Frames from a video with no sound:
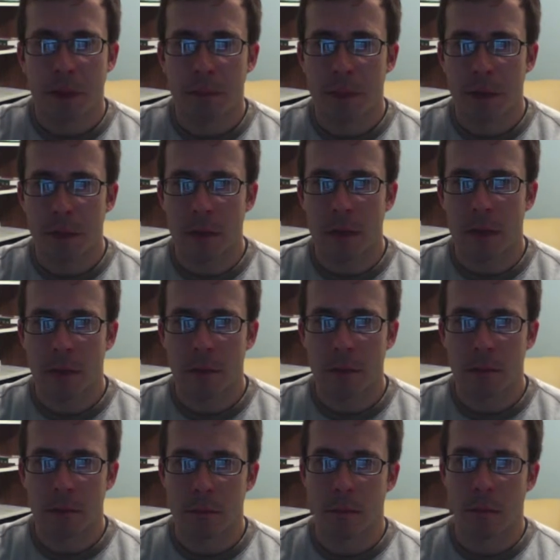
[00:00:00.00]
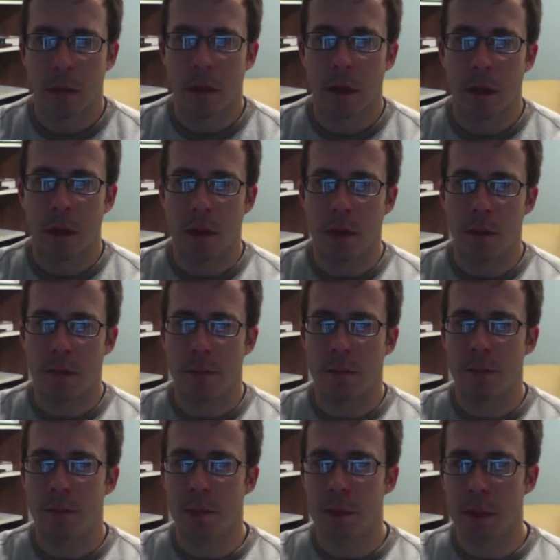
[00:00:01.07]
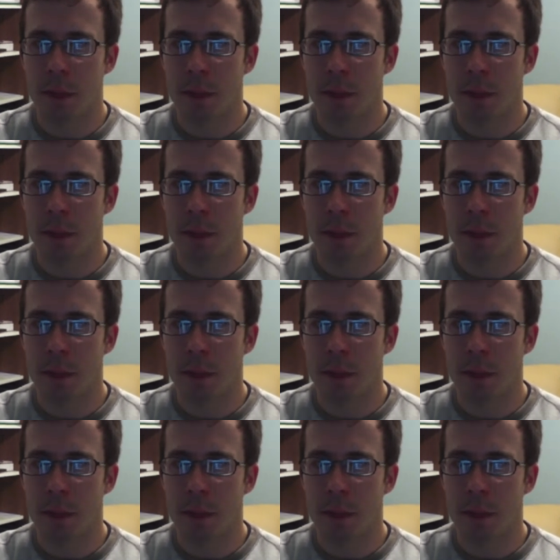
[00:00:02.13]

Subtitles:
But building